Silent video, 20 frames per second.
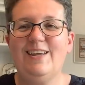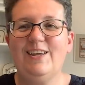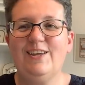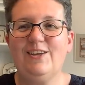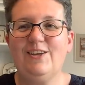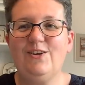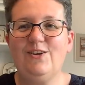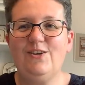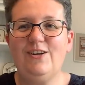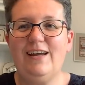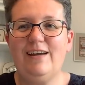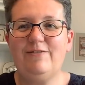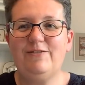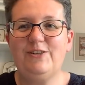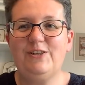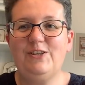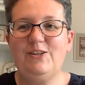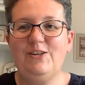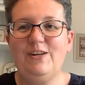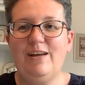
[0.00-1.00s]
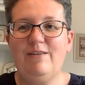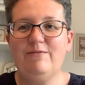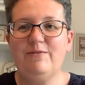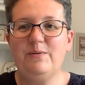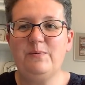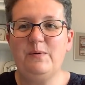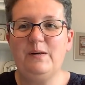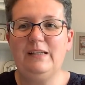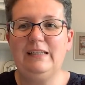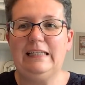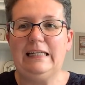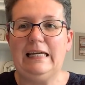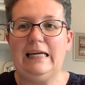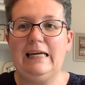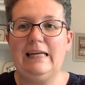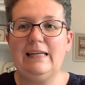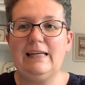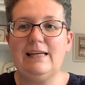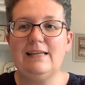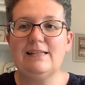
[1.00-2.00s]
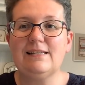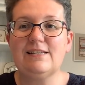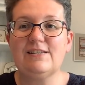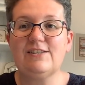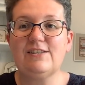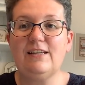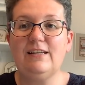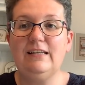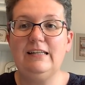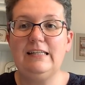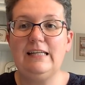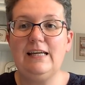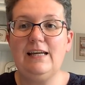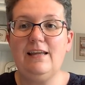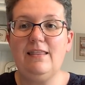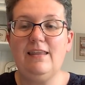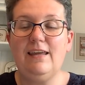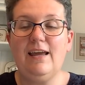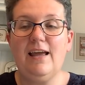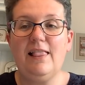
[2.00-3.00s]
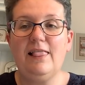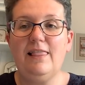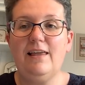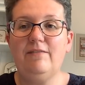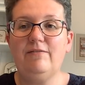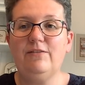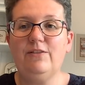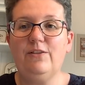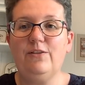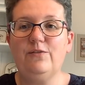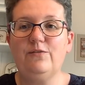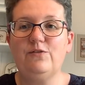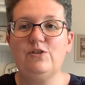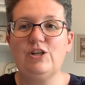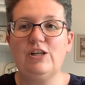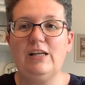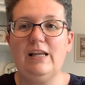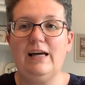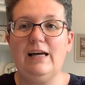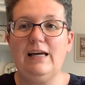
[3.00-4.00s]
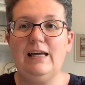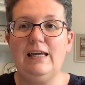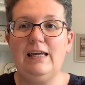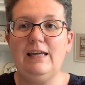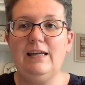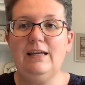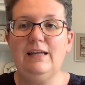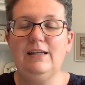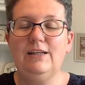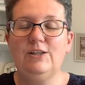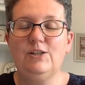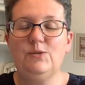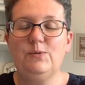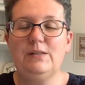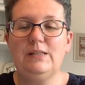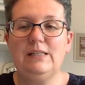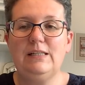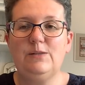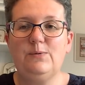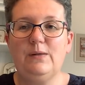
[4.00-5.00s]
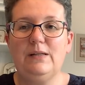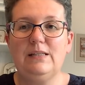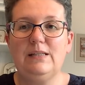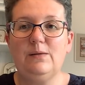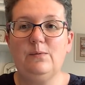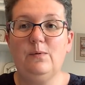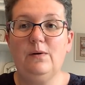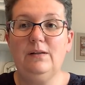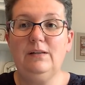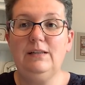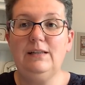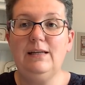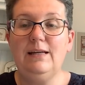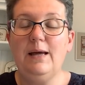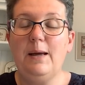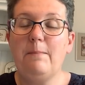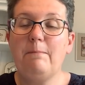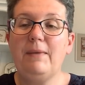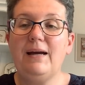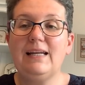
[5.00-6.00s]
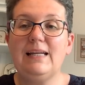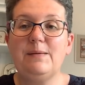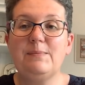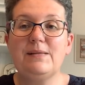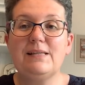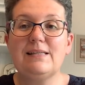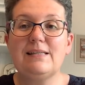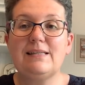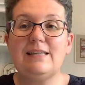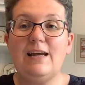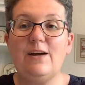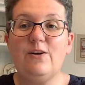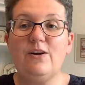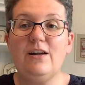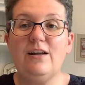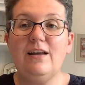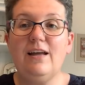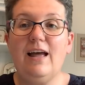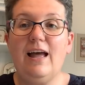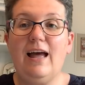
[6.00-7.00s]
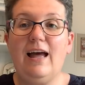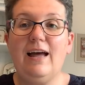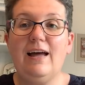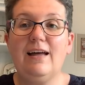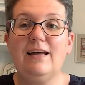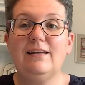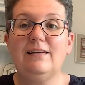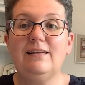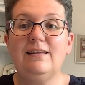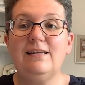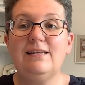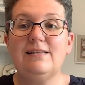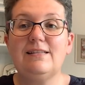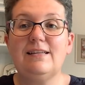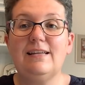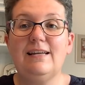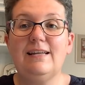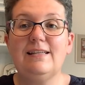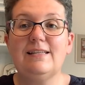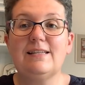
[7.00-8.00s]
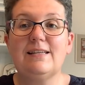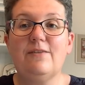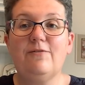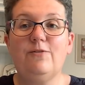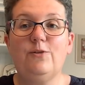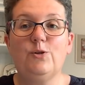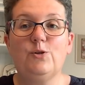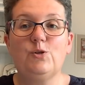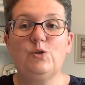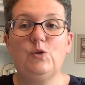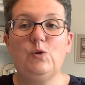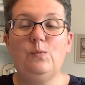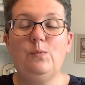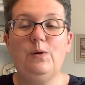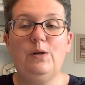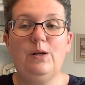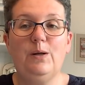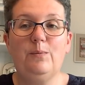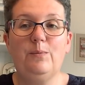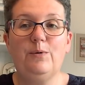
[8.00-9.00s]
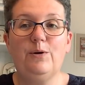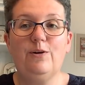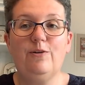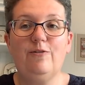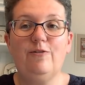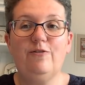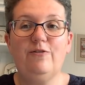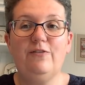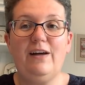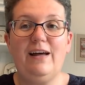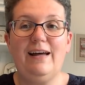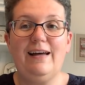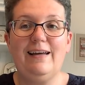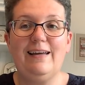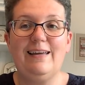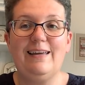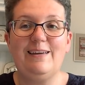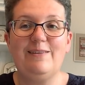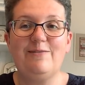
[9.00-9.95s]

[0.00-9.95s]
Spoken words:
Good afternoon, everyone. It is Sunday, the 11th of July, 2021. My name is Sarah, and this is Flosstube number 5.